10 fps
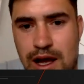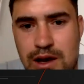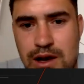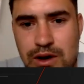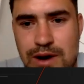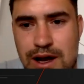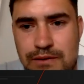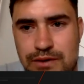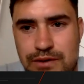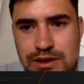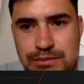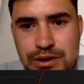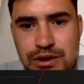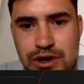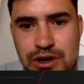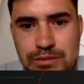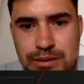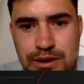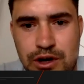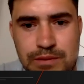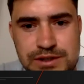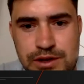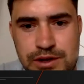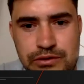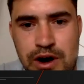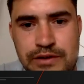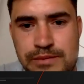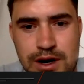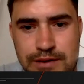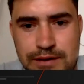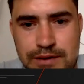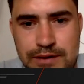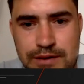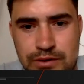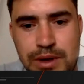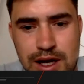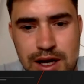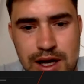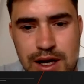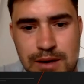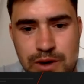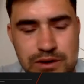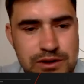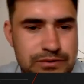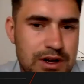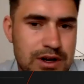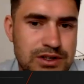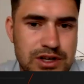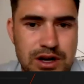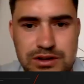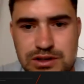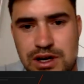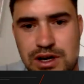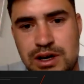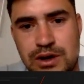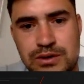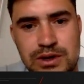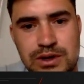Like I look around, for example, Europe. Europe is a thriving market for rugby, whether it's French, Ireland. I know